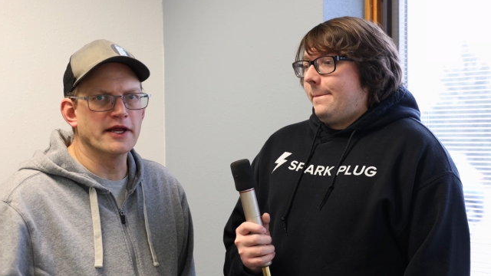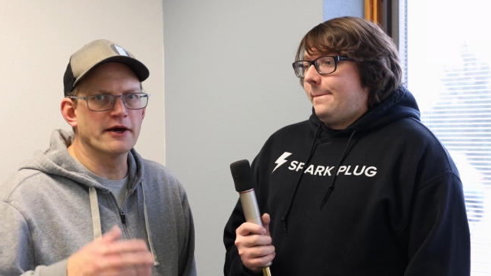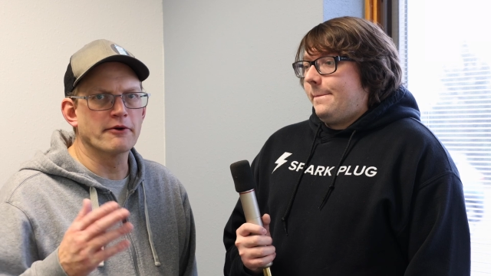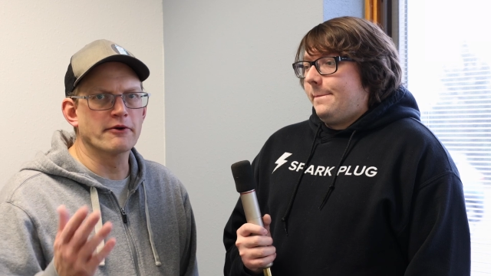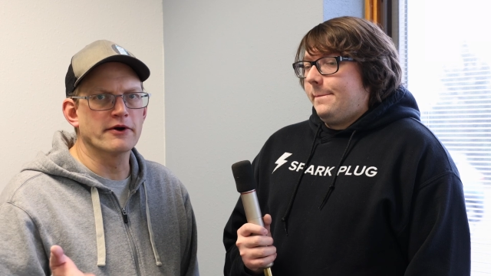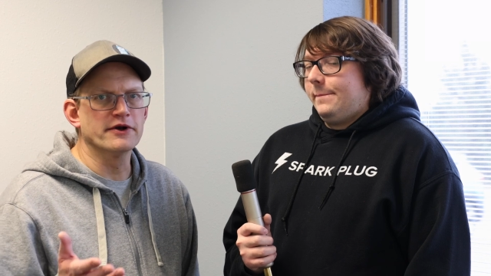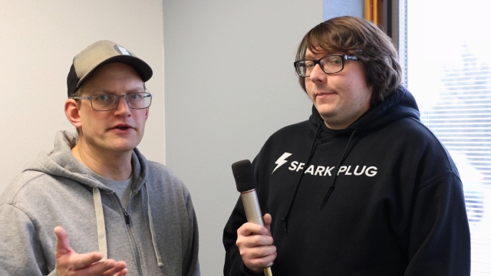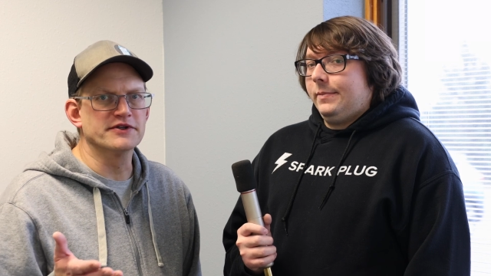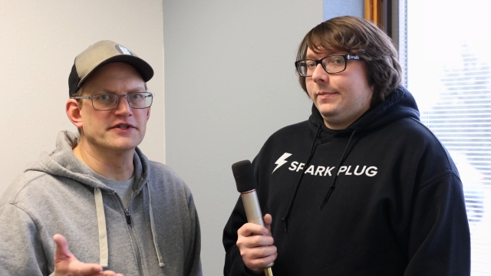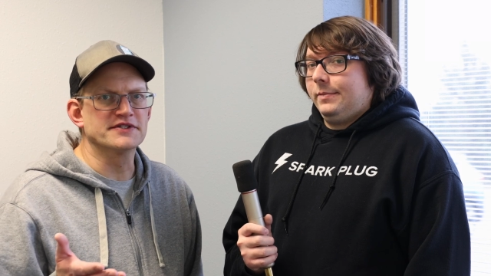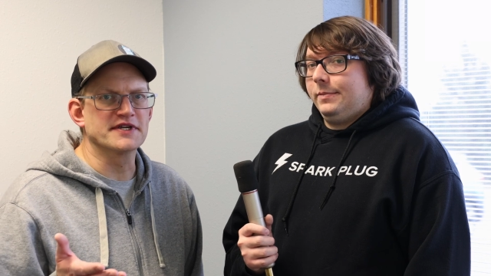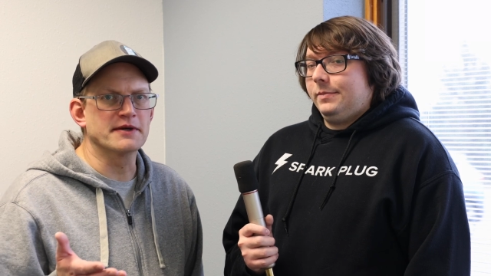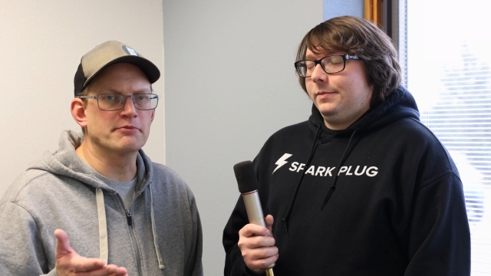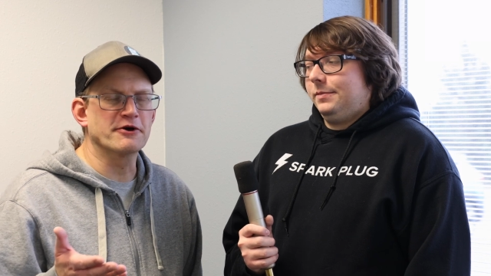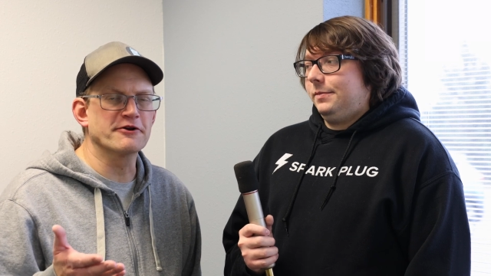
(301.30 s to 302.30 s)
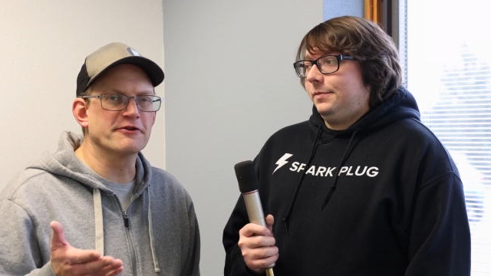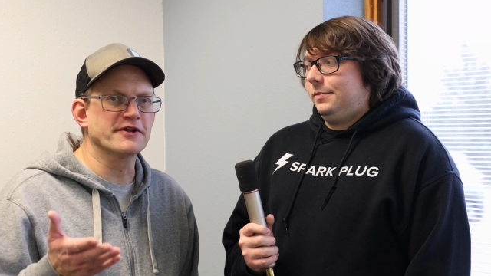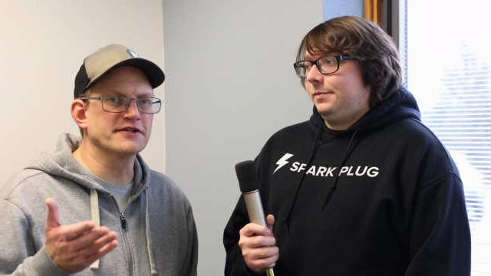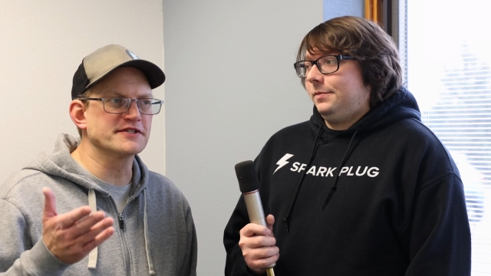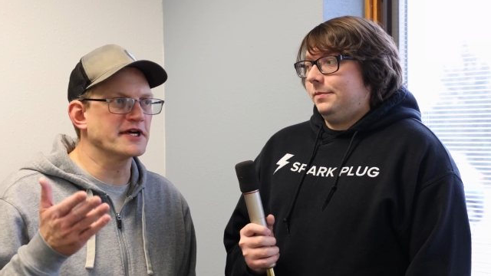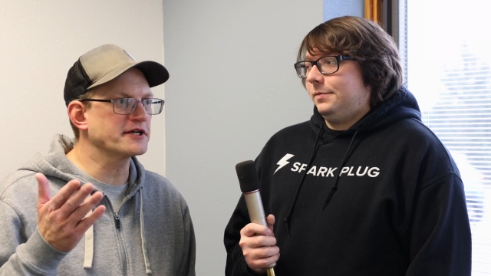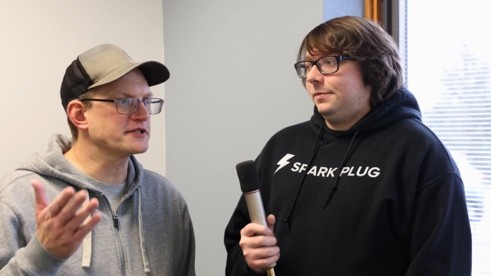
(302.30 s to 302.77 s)
Speaker 1: now we're in December.
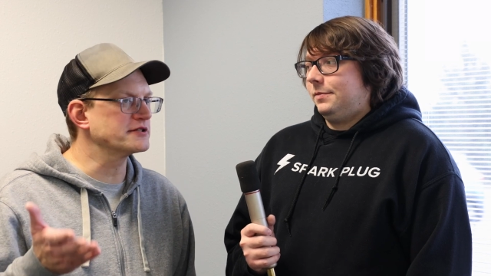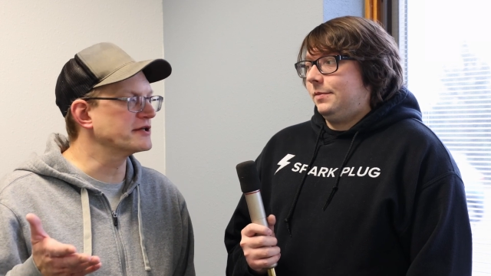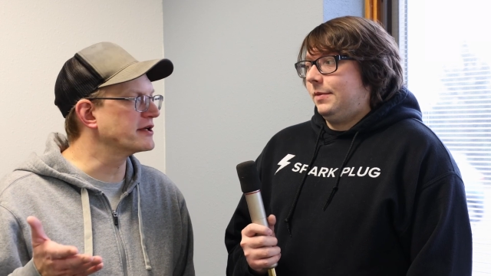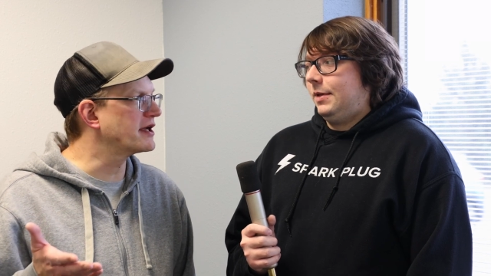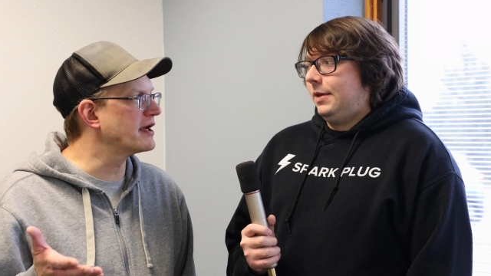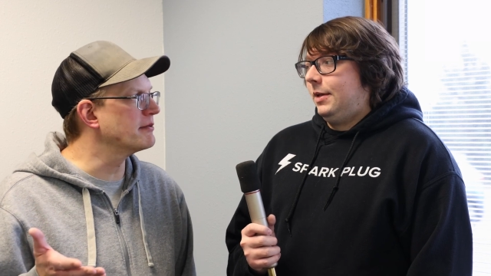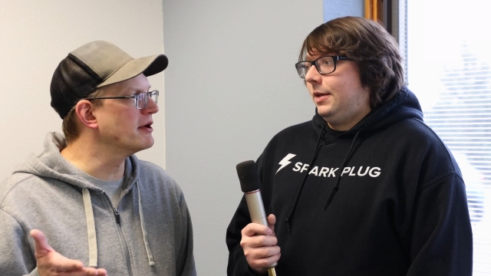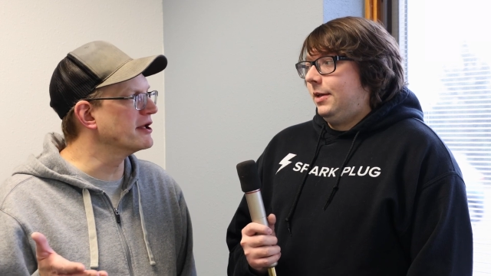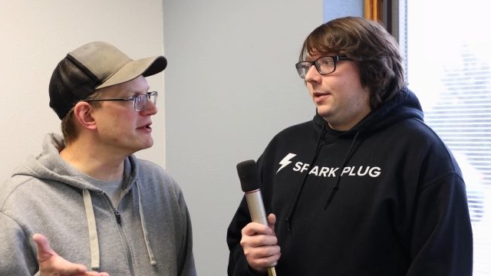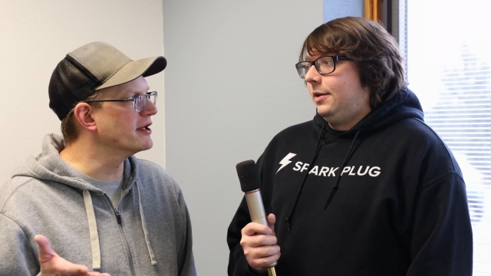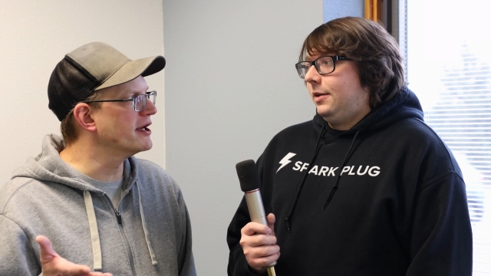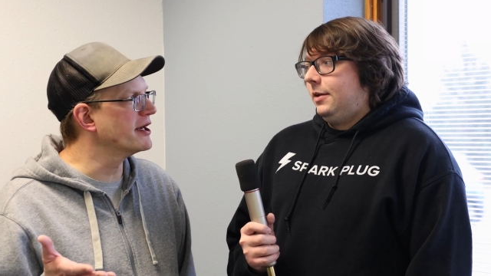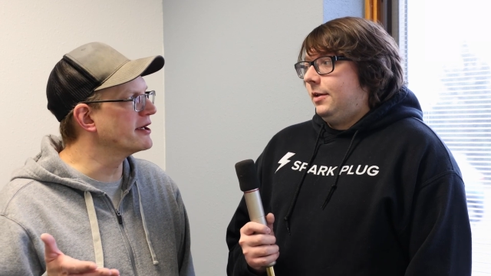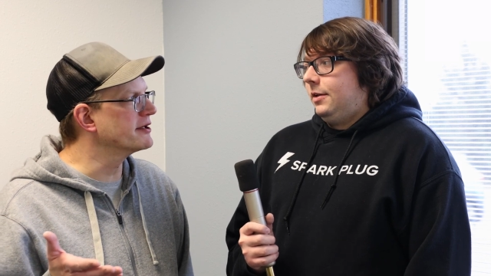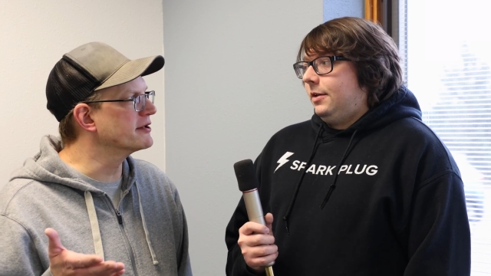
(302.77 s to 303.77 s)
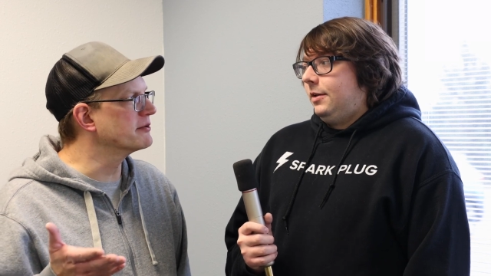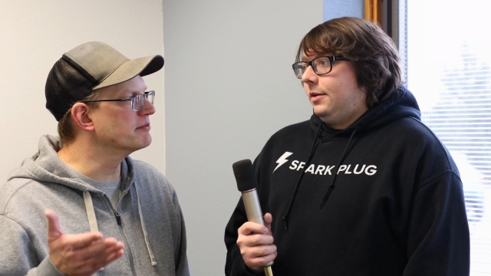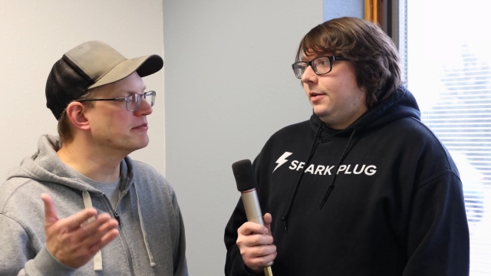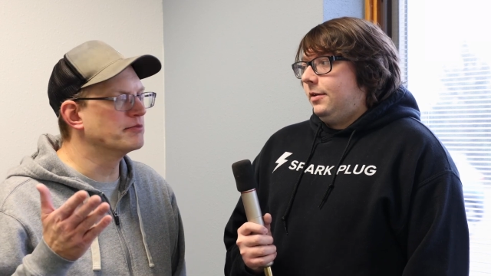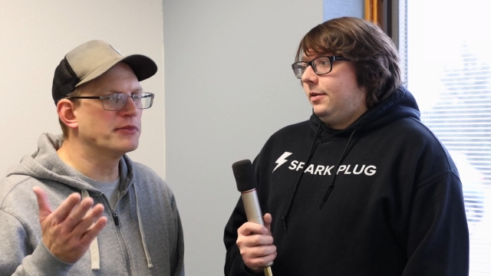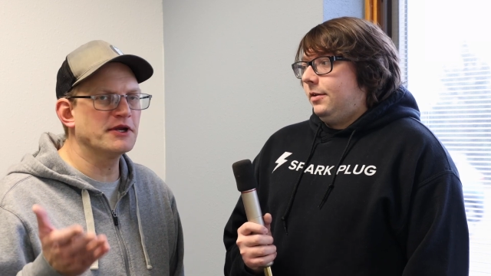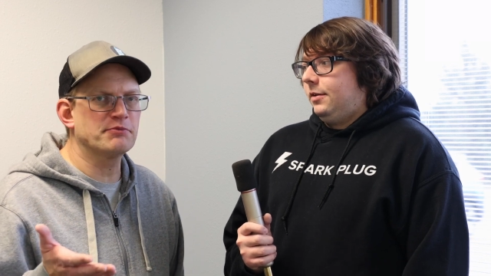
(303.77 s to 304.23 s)
These actually came online a
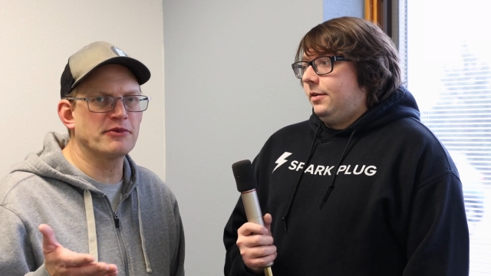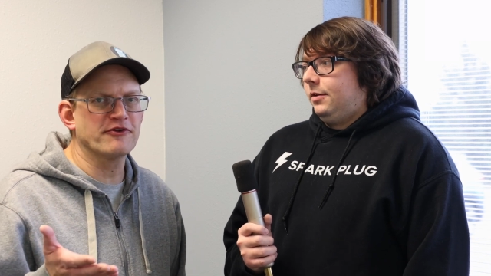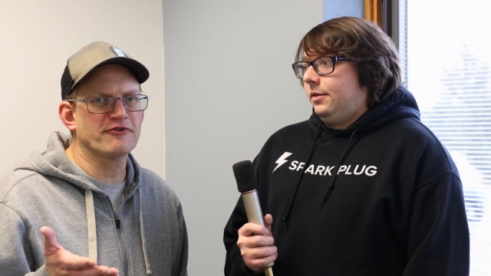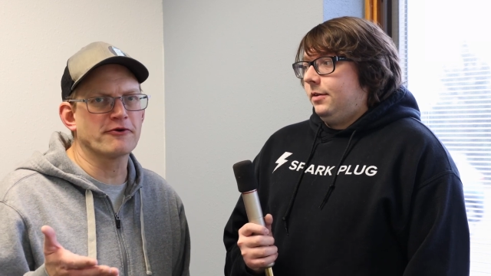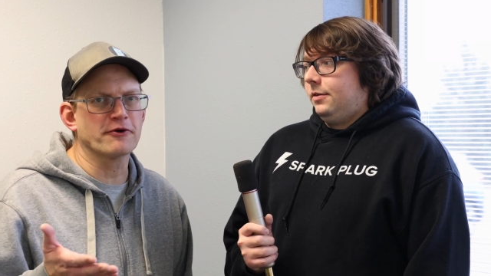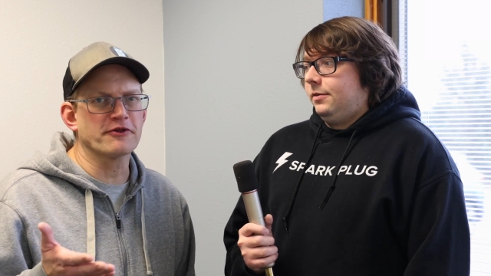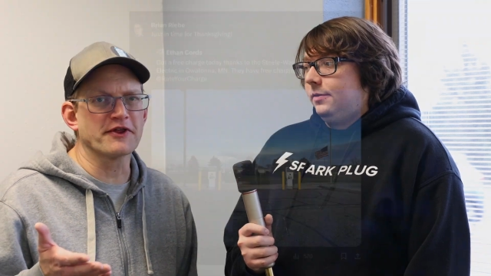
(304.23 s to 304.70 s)
bit before